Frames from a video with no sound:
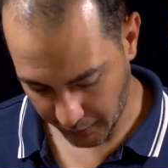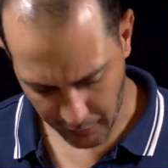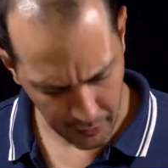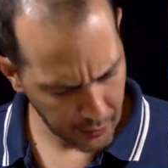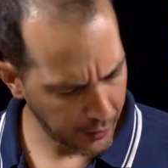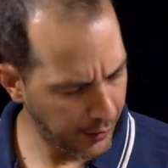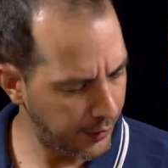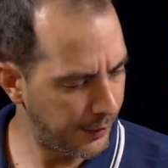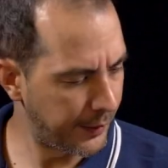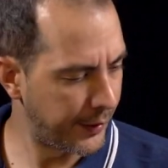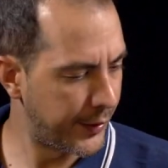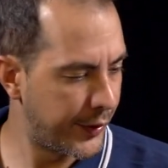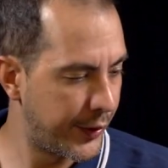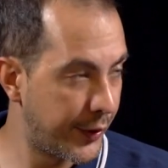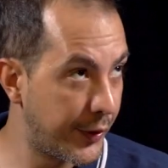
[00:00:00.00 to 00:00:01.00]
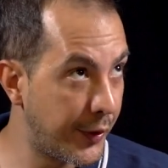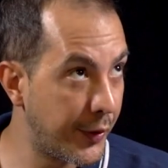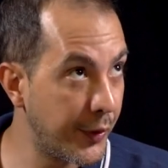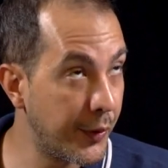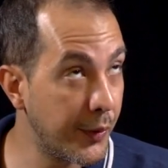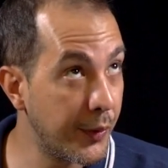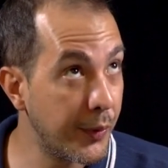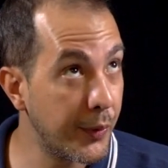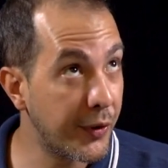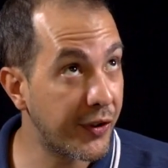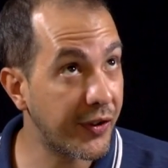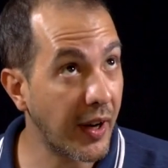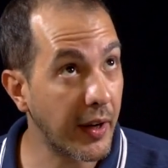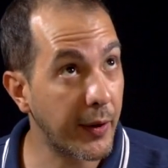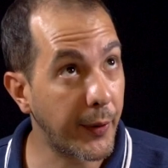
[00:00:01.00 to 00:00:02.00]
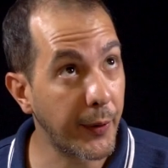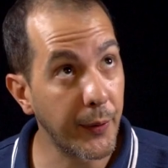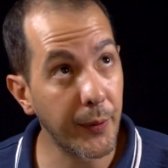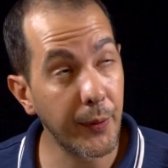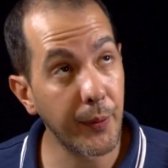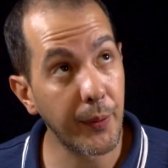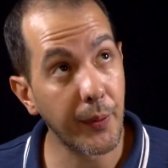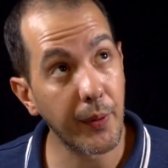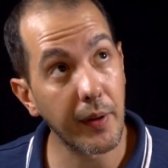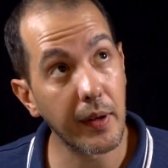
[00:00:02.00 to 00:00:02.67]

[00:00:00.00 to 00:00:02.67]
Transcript: 2 shaku,